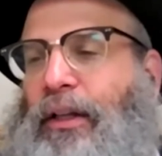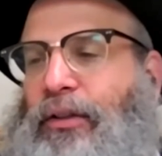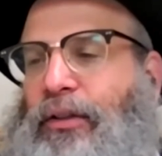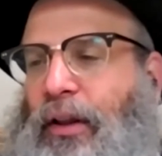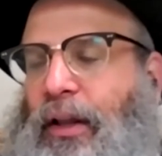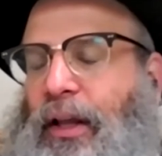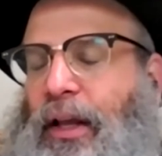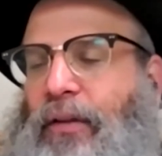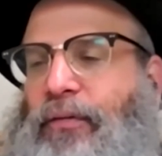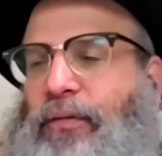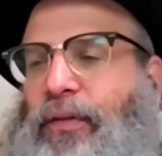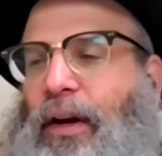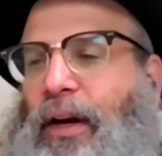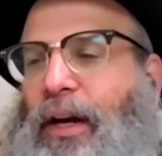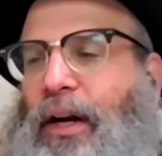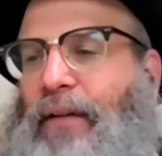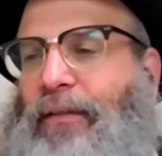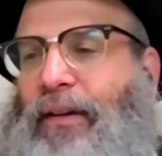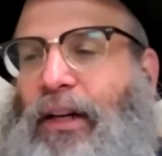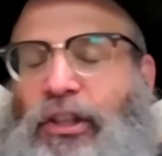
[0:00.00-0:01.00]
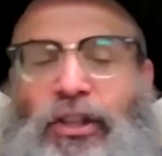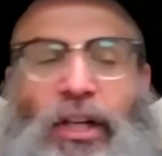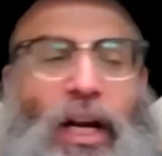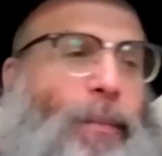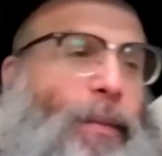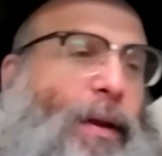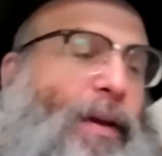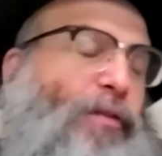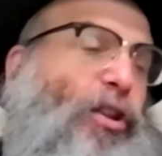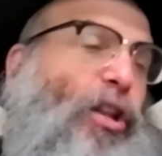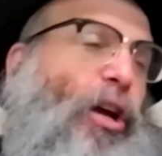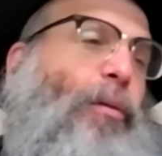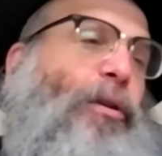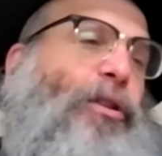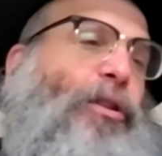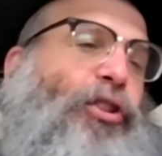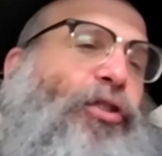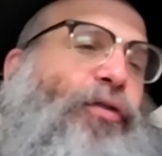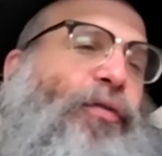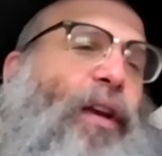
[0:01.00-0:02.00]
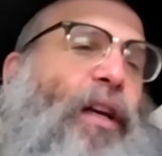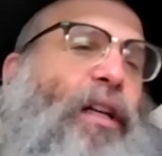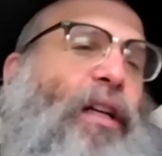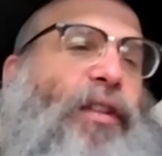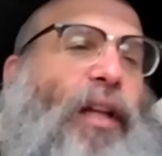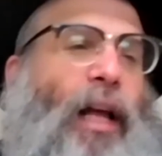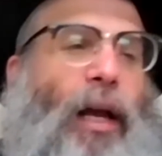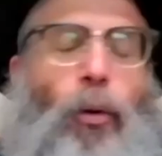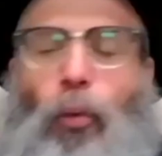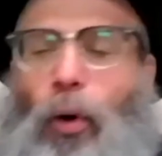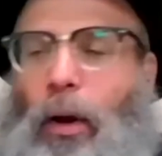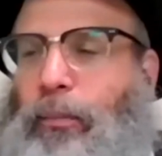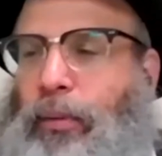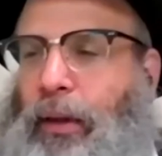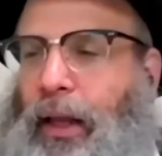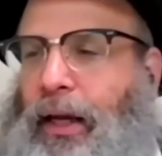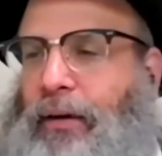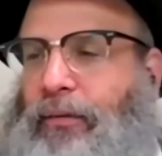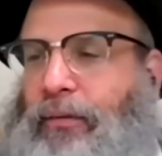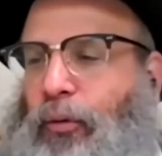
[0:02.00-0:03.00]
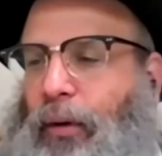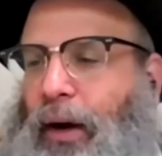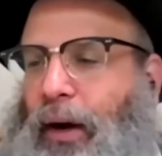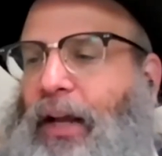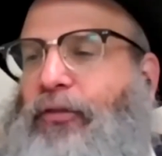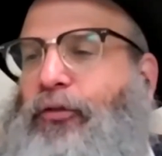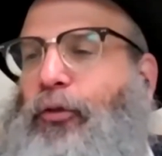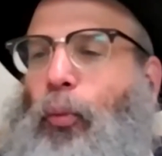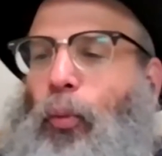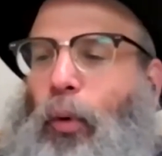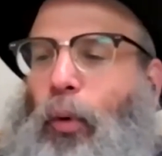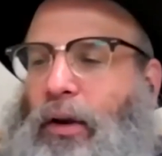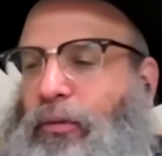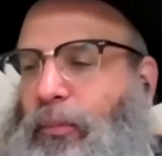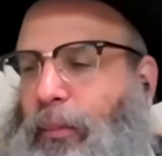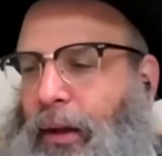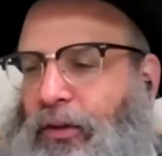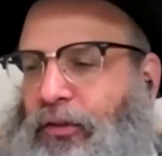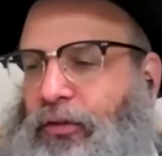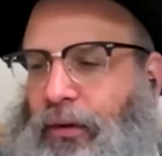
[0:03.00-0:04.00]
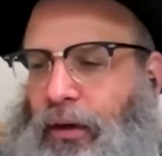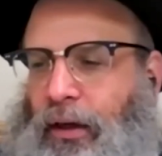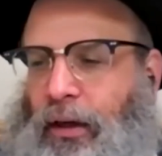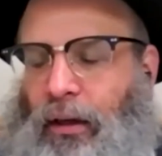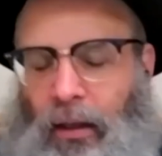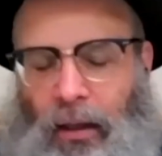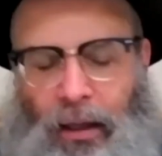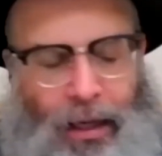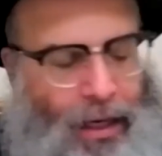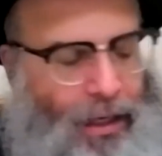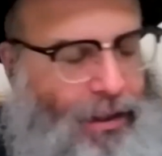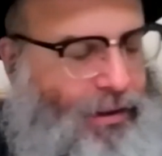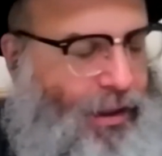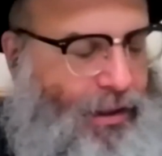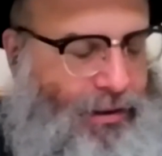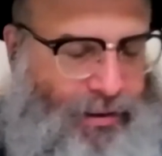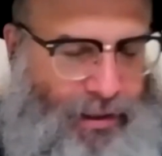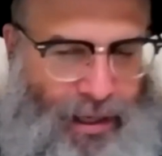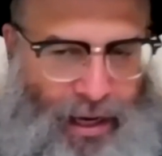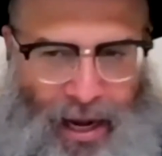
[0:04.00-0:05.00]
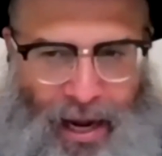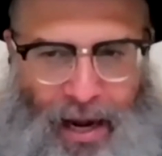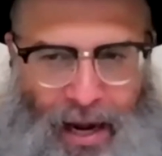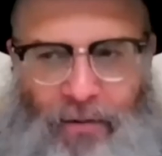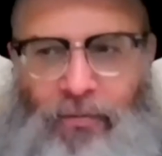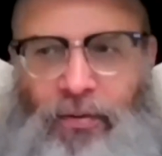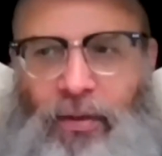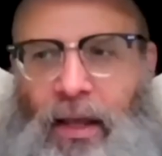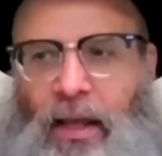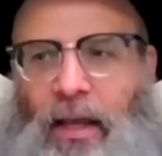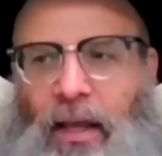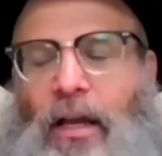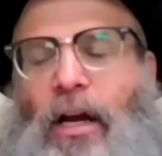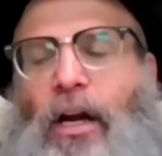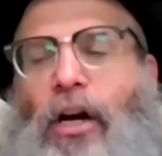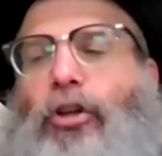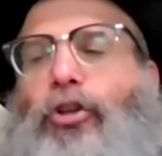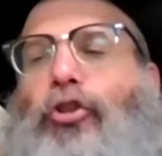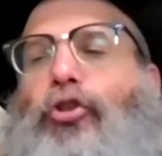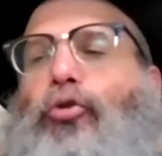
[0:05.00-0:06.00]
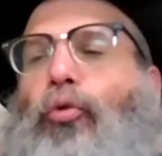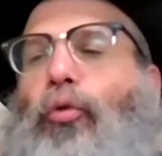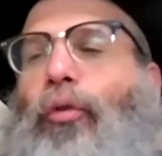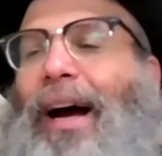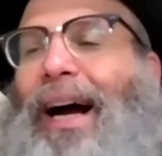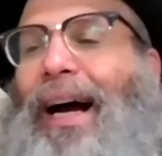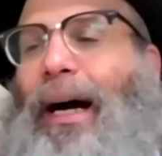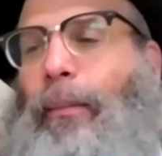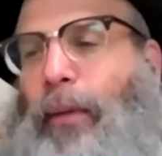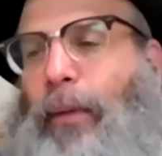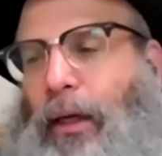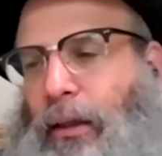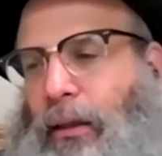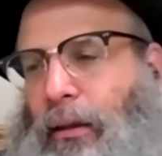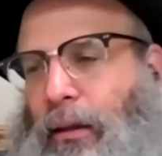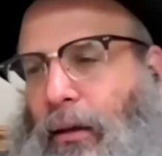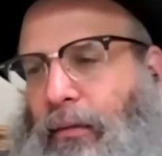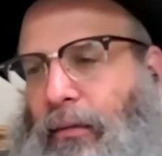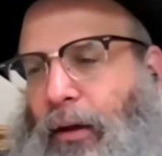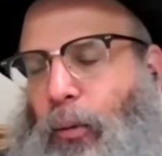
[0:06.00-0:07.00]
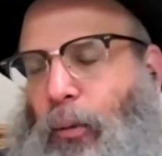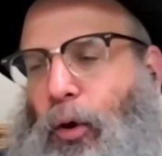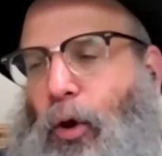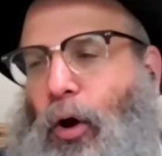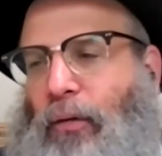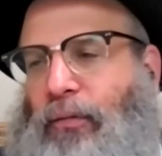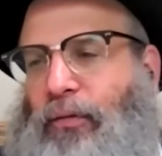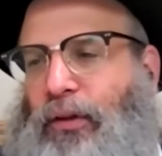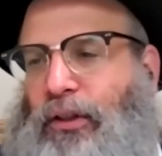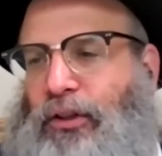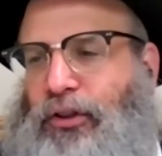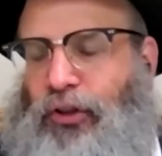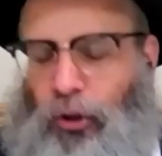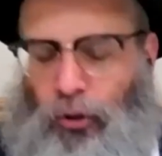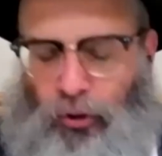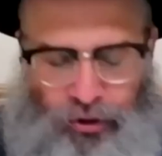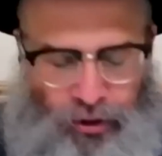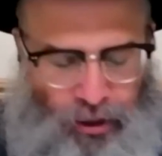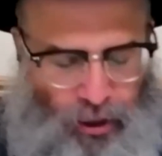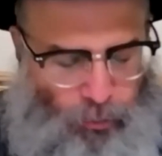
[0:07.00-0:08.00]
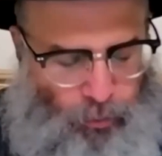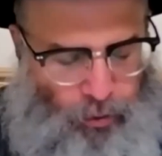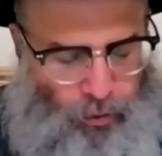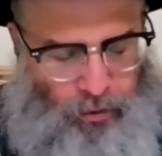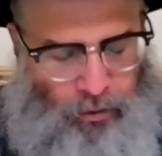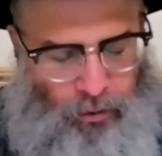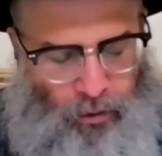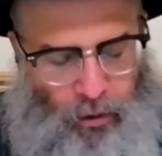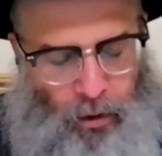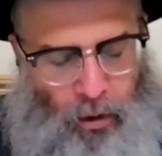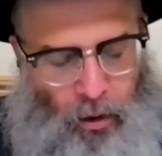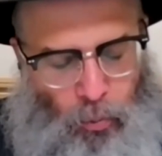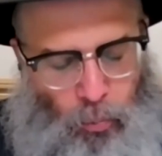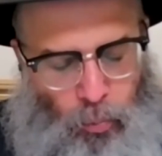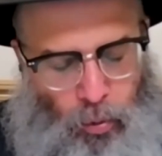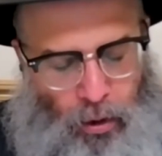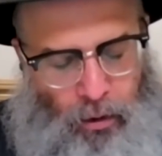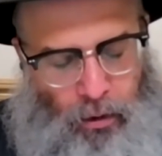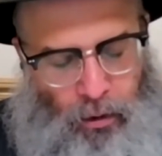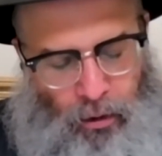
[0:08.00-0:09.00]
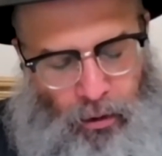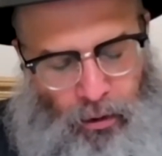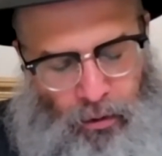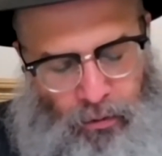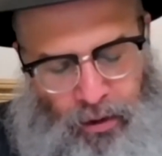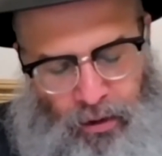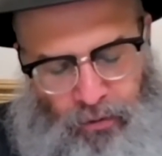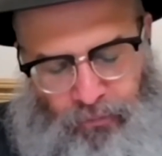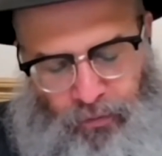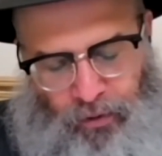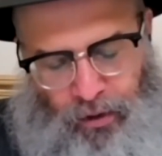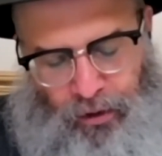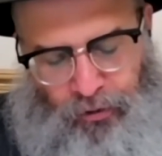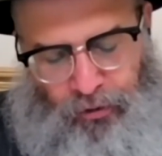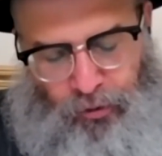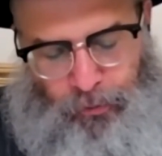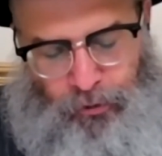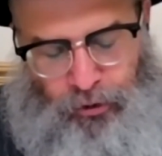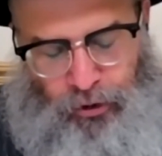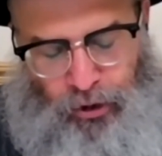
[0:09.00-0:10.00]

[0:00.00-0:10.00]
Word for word: to the infinity of Hashem, even though it just feels like one blade of grass or one mitzvah, it doesn't have the drama that we often associate with what uh, the infinity is.